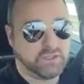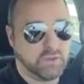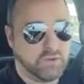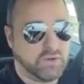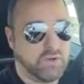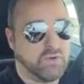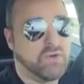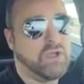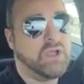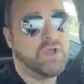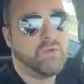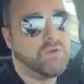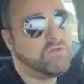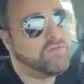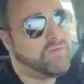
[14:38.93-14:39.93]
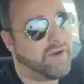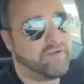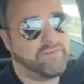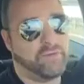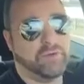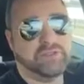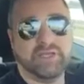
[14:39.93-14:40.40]
Oh man, I got a phone
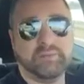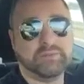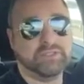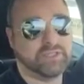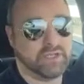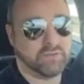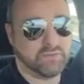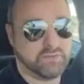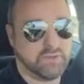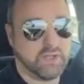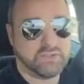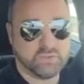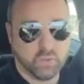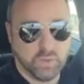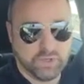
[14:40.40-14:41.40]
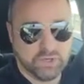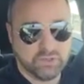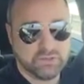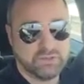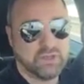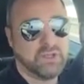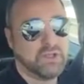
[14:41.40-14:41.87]
call in the middle of the stream. That's never happened
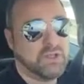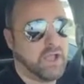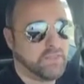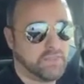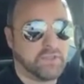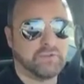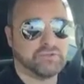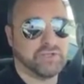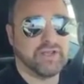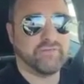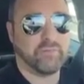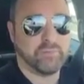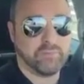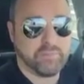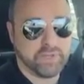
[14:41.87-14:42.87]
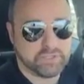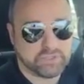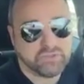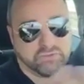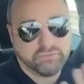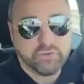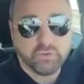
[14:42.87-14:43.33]
before. How did that? You guys hear
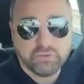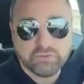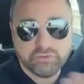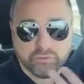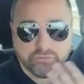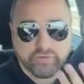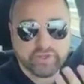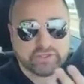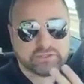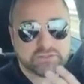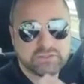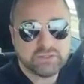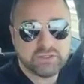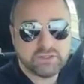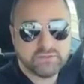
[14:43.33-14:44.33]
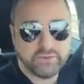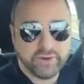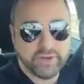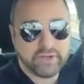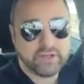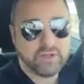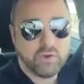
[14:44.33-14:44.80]
me back? I'm about my back. Can you hear me
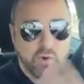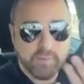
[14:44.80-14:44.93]
okay?